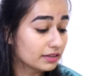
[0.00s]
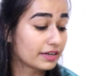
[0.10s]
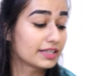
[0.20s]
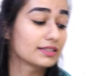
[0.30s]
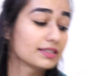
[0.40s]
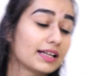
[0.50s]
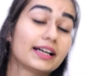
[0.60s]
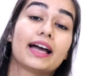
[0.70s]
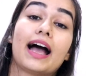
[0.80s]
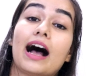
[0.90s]
razors
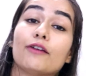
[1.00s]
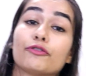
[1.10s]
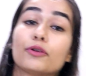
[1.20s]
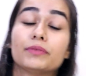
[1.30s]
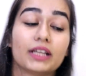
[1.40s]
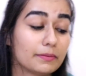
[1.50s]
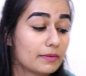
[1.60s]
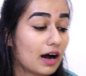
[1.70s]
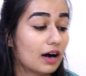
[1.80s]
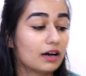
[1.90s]
that I have from
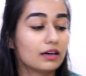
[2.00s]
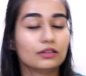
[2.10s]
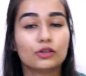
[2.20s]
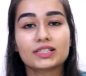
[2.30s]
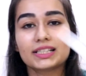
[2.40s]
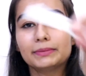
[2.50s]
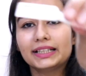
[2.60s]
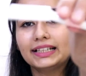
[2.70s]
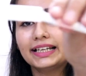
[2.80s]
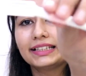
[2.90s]
them look
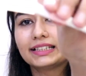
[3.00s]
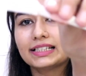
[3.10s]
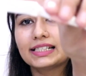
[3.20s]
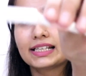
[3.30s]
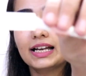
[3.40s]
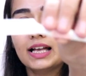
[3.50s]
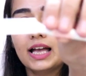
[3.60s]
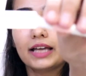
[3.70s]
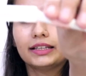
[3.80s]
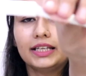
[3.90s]
something like this.
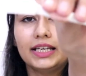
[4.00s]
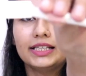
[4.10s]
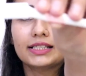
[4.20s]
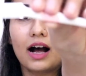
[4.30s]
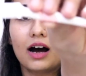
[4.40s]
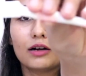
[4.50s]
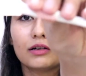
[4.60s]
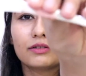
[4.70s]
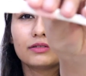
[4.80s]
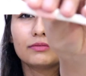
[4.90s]
These
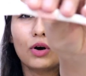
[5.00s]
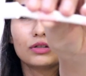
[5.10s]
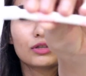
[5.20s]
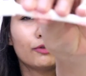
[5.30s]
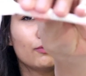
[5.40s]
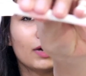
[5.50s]
are also for